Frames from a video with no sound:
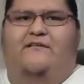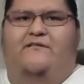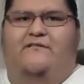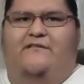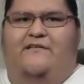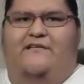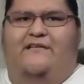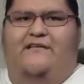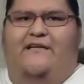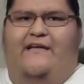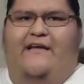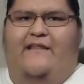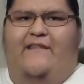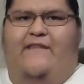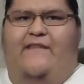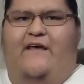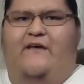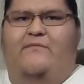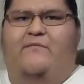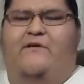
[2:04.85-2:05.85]
You need to get
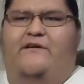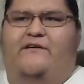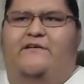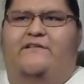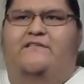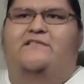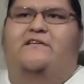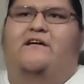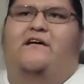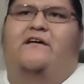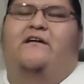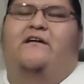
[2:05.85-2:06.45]
them on your side.